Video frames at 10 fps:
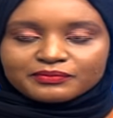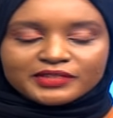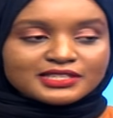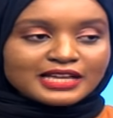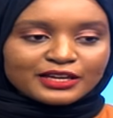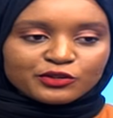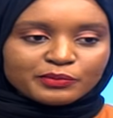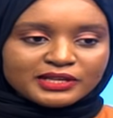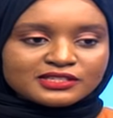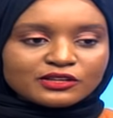These
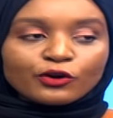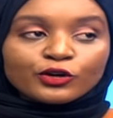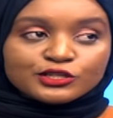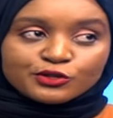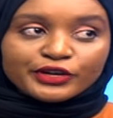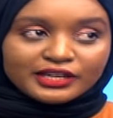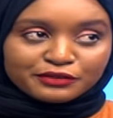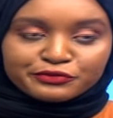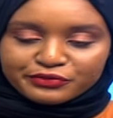arguments, also if,